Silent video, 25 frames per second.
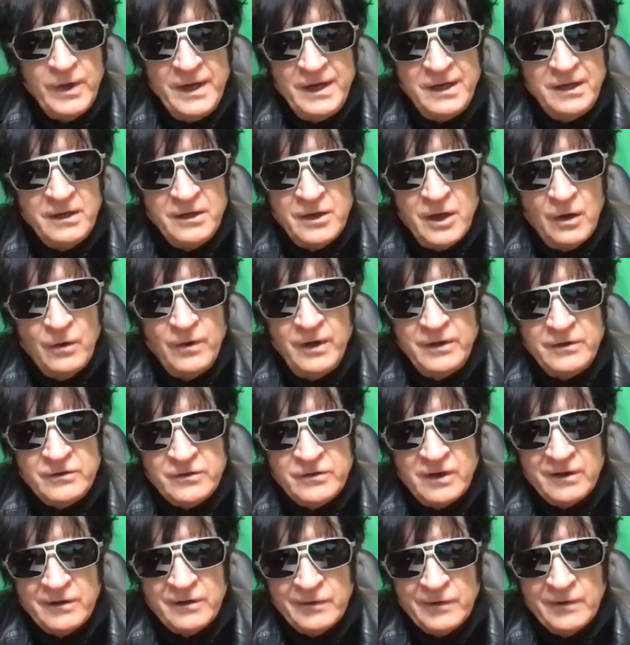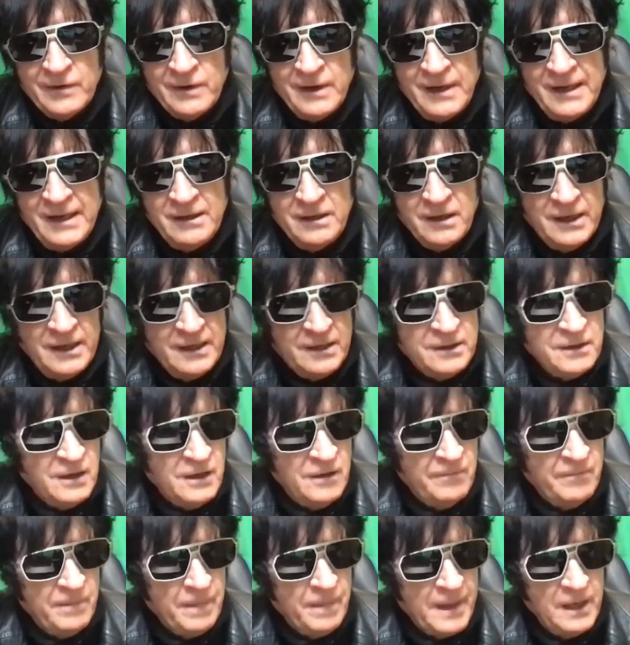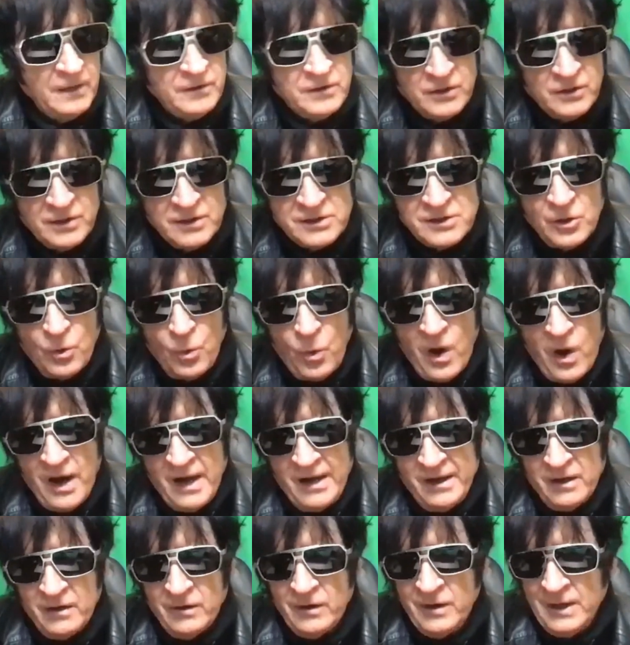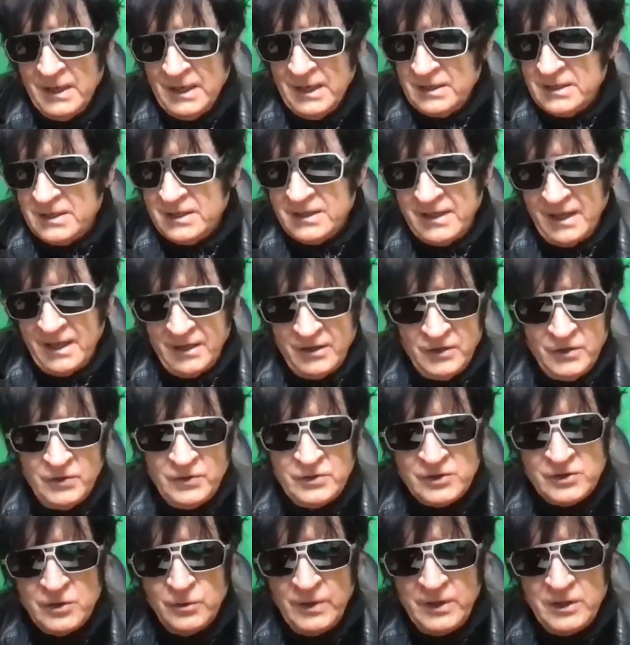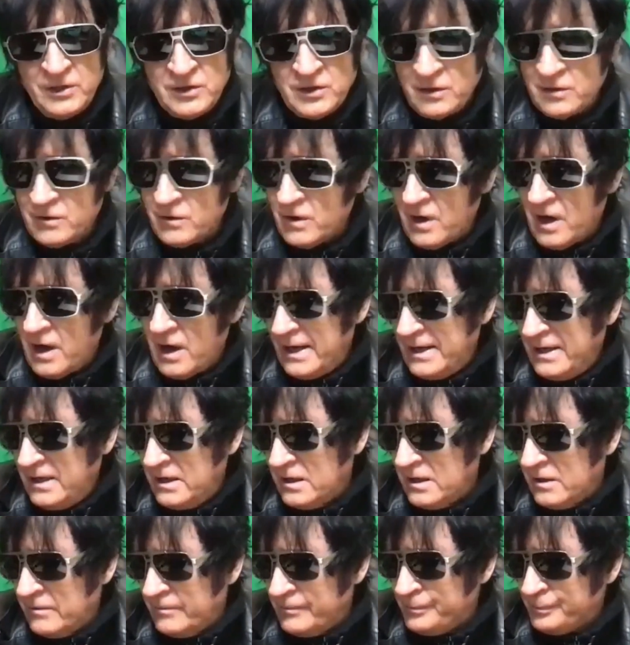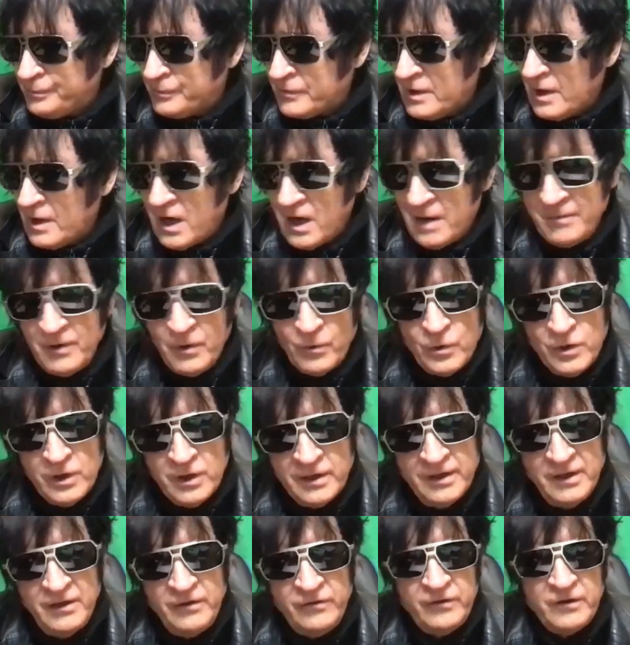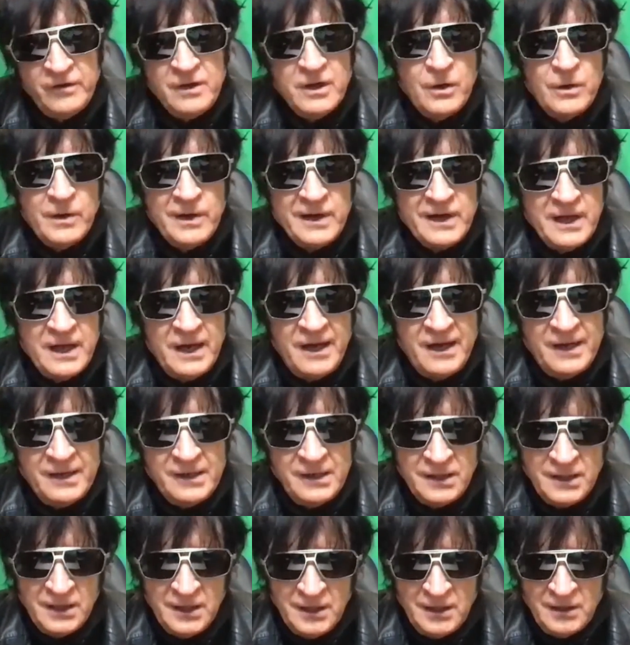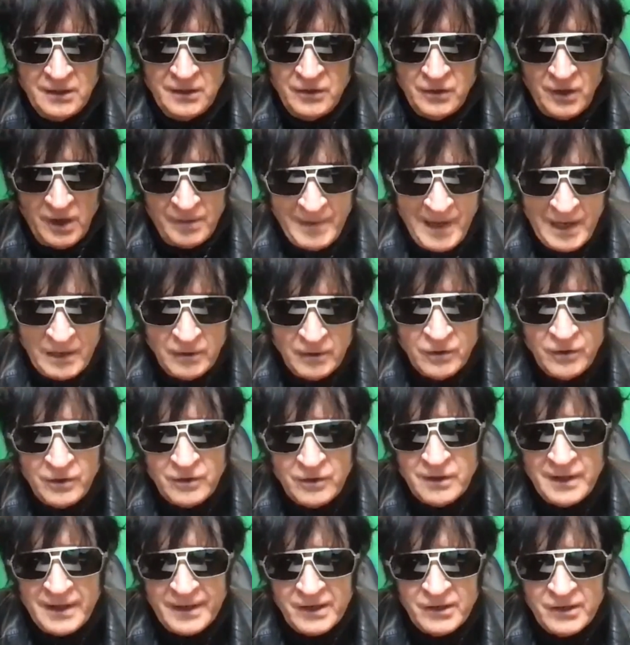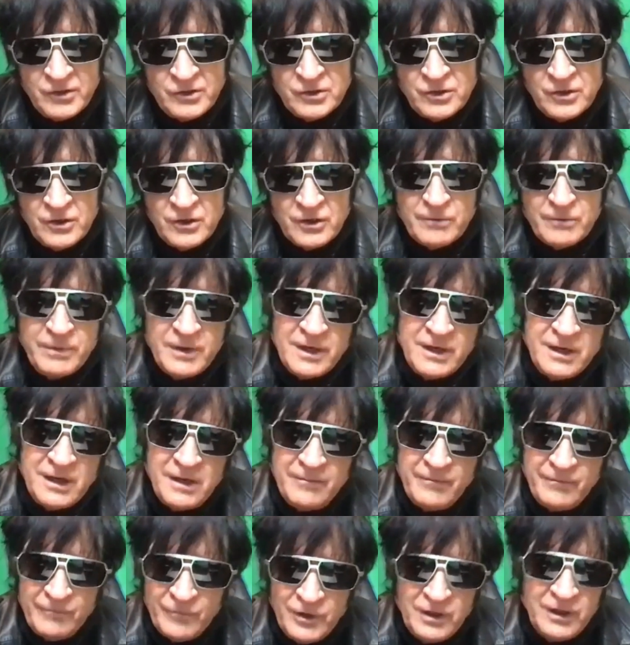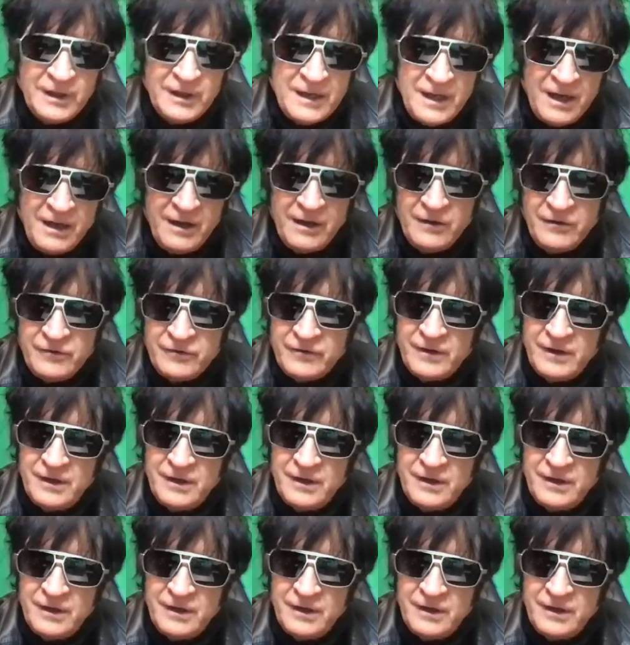We didn't know each other, and it took us a while to get used to each other. I'm a real easygoing guy. I might look like a jerk, but I'm really nice.